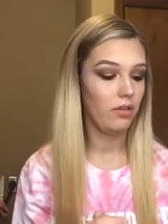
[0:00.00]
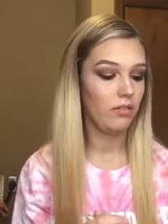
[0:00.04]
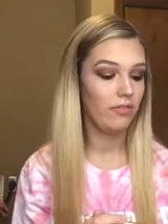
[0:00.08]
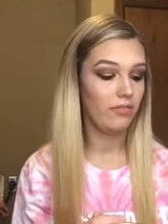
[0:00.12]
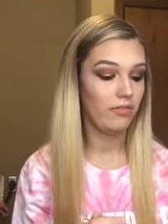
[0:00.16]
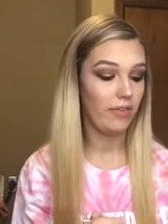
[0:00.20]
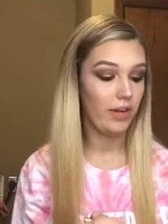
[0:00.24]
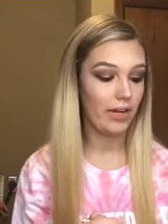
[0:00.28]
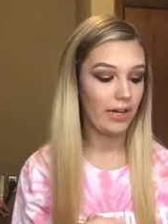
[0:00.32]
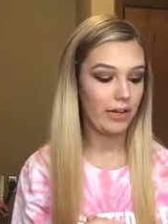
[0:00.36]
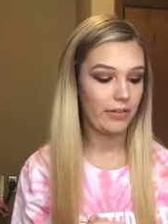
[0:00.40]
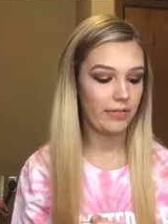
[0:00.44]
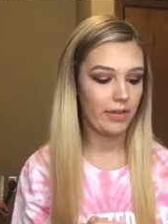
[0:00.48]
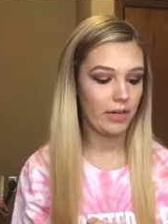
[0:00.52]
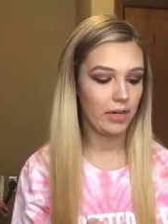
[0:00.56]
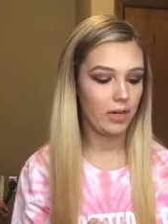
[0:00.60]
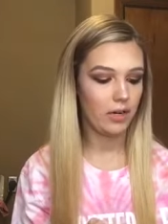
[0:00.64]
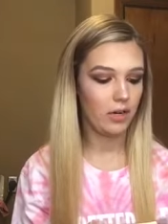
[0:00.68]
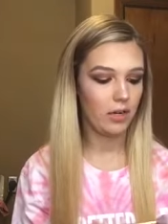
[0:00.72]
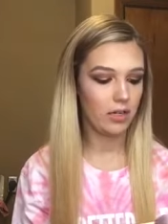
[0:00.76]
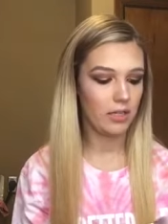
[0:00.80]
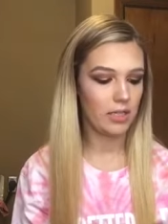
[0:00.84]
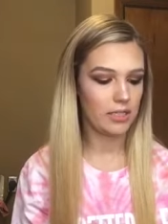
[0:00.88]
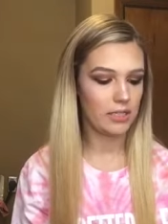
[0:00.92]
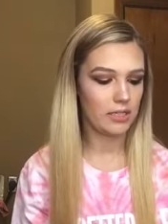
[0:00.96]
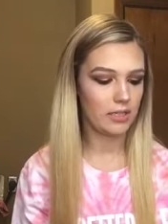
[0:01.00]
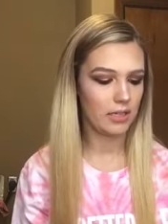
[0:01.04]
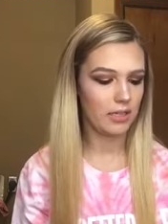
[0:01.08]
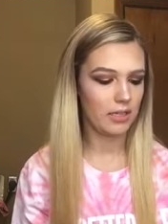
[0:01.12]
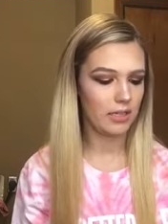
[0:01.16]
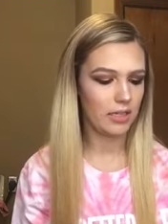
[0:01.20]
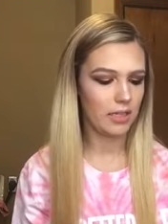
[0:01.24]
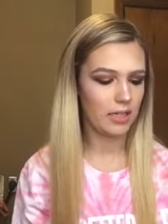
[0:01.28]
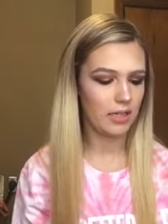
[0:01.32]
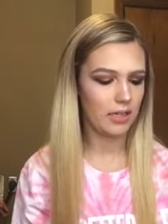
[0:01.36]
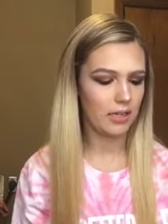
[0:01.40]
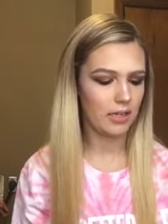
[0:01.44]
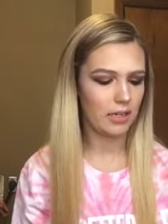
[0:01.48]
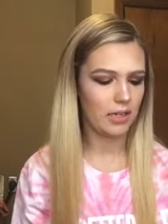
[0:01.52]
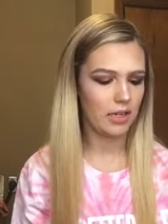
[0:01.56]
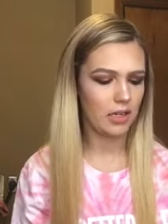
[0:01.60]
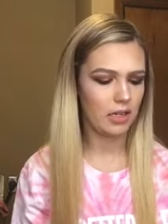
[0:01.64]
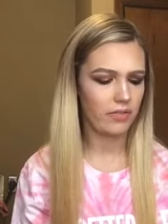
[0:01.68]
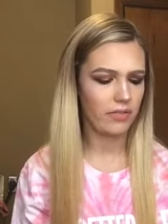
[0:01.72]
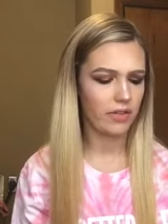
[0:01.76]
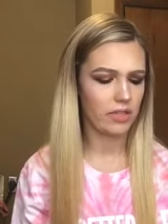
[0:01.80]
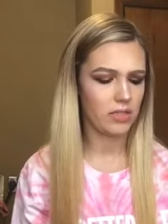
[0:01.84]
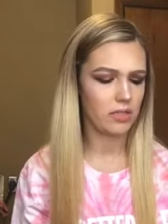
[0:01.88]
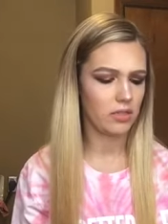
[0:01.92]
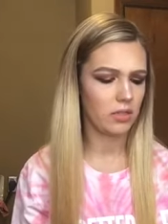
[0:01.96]
very very honest not that any
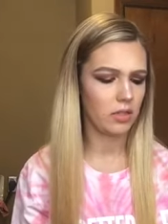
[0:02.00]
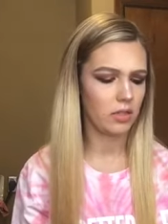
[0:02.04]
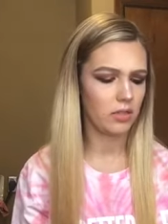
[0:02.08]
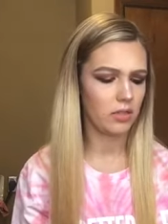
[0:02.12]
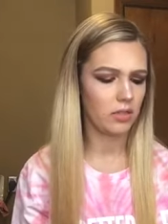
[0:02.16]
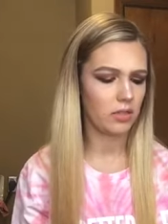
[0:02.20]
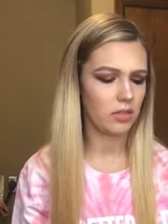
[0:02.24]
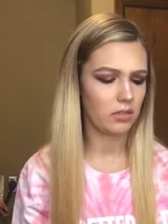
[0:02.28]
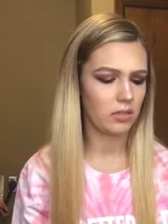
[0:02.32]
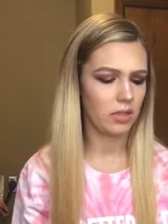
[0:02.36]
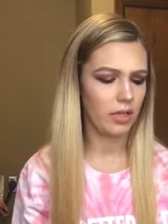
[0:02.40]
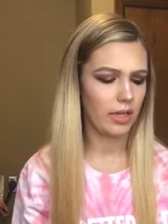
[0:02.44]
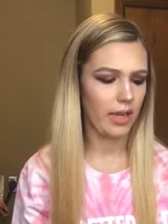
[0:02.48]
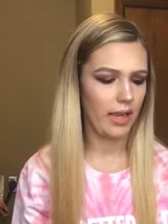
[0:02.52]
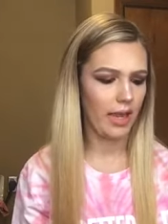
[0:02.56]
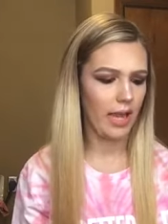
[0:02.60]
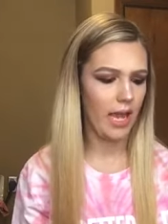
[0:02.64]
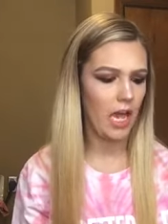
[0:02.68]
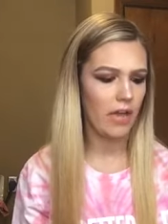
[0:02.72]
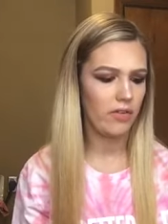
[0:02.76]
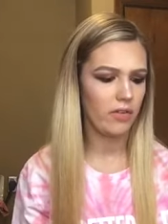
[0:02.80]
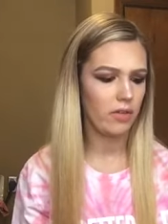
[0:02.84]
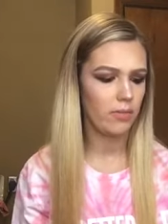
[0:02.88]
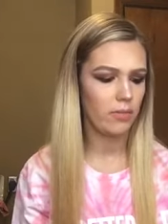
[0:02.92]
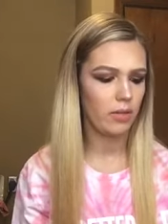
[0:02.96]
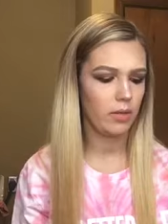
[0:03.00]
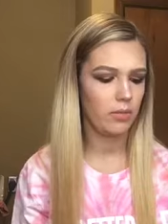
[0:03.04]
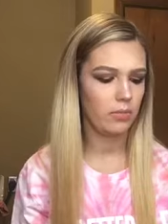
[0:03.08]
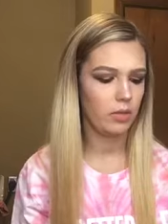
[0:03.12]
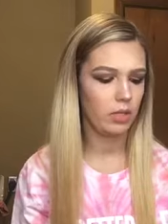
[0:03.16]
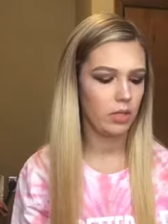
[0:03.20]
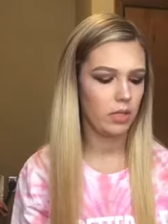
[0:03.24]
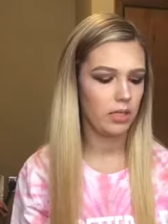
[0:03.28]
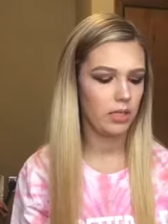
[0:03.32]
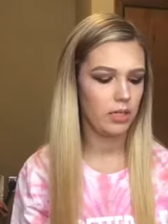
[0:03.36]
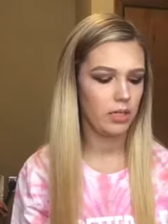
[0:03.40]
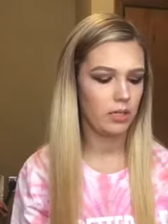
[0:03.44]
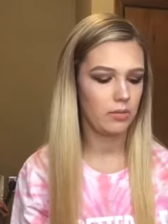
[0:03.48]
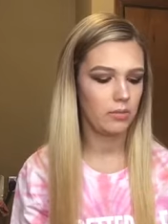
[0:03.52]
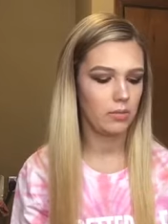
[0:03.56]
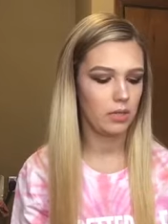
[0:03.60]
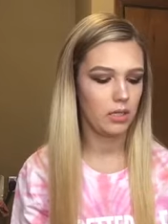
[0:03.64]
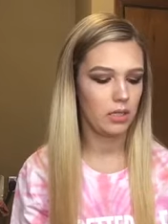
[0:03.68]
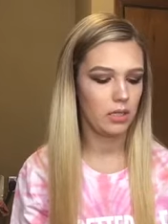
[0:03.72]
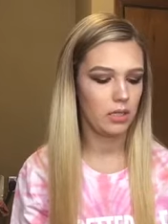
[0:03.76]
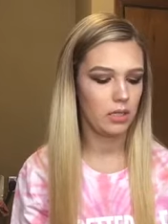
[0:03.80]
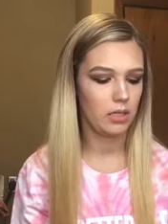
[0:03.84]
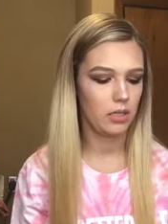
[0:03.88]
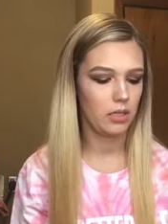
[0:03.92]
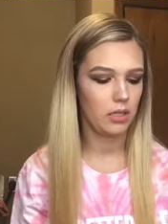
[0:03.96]
of his others like haven't been blinding
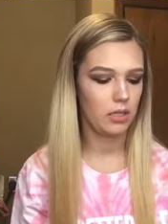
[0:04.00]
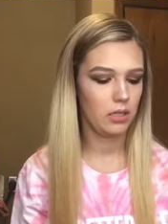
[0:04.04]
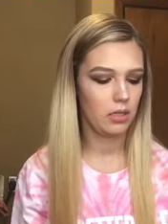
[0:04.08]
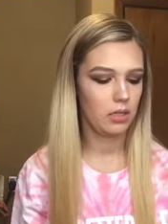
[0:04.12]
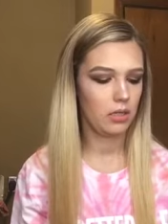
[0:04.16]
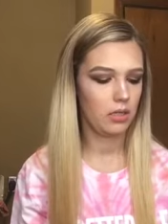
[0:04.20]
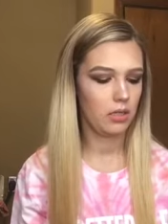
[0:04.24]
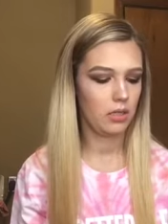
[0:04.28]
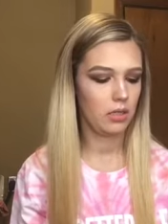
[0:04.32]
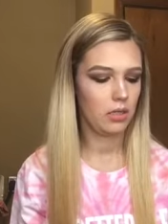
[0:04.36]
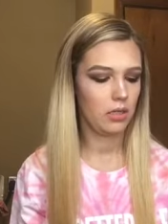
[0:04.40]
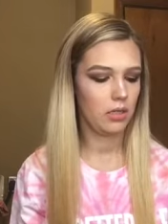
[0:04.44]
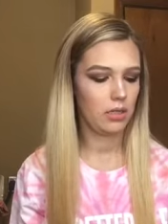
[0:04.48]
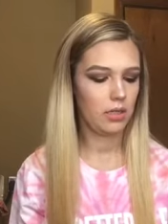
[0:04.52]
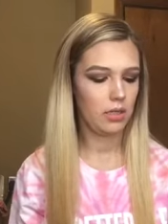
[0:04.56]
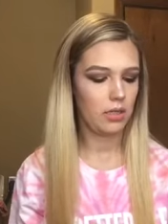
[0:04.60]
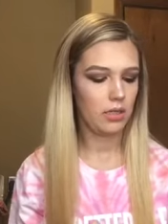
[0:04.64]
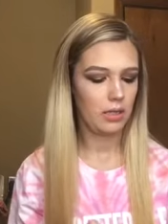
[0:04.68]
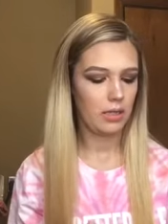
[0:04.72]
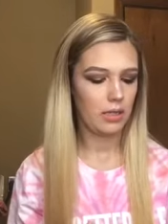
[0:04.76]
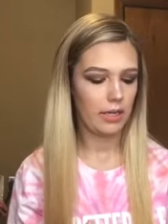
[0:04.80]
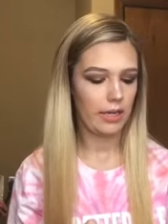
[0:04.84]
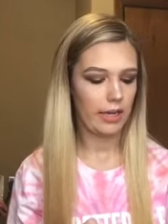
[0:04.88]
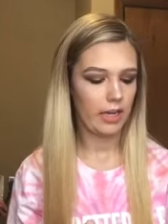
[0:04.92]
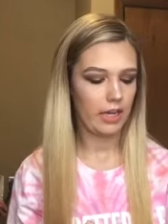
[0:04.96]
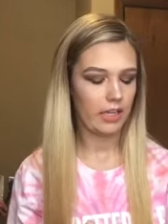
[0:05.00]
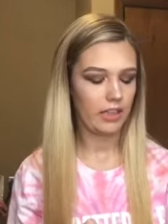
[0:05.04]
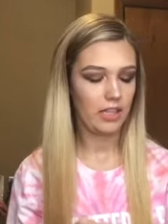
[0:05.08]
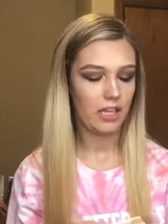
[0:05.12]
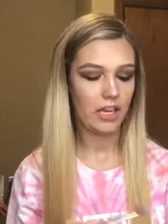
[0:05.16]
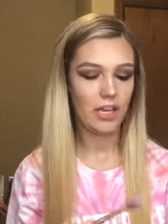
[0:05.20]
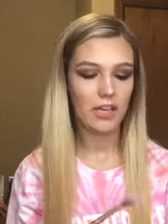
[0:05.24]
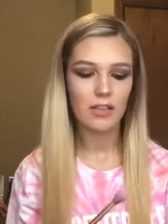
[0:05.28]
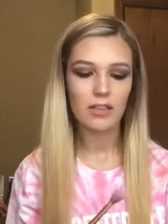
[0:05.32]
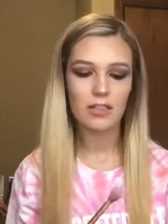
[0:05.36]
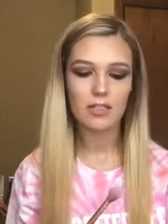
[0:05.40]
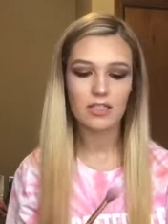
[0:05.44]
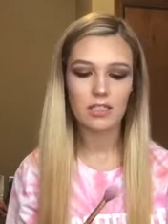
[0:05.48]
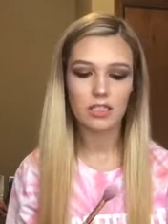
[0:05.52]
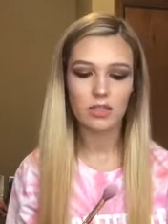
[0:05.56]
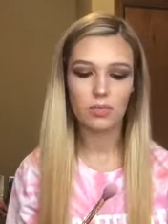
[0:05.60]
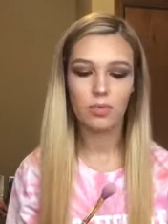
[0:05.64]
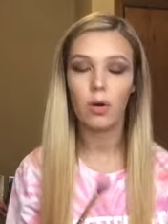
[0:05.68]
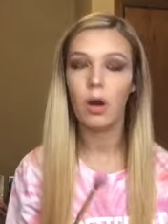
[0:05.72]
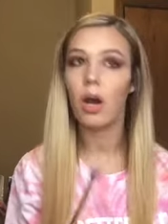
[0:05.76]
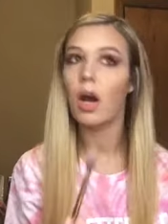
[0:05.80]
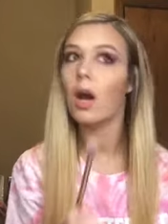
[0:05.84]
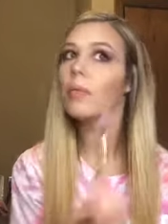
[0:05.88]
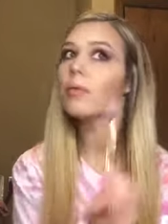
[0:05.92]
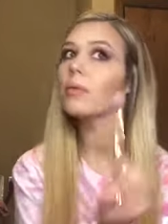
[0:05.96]
but like, I think this is
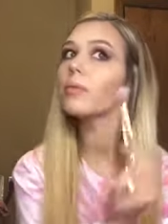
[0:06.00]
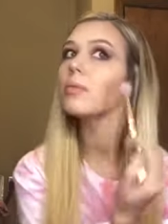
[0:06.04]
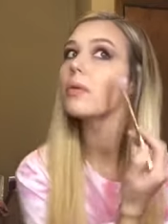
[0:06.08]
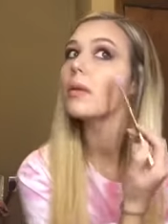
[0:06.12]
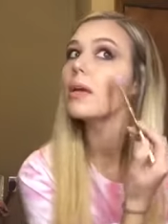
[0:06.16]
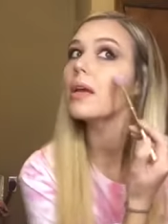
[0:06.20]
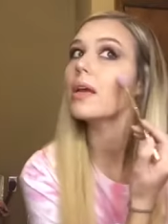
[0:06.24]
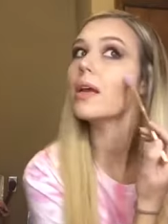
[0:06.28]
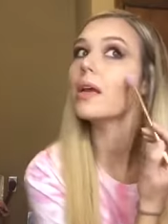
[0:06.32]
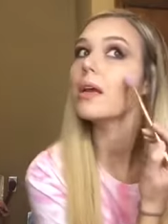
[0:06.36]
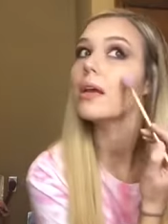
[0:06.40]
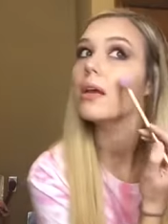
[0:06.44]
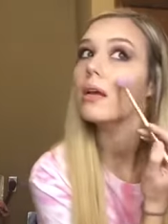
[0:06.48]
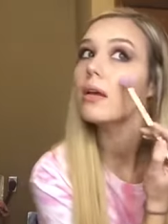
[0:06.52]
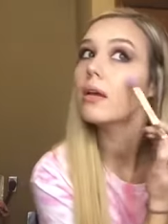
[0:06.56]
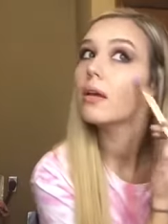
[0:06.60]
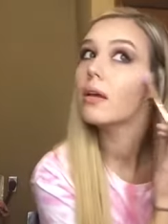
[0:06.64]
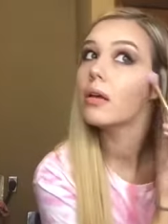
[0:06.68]
probably...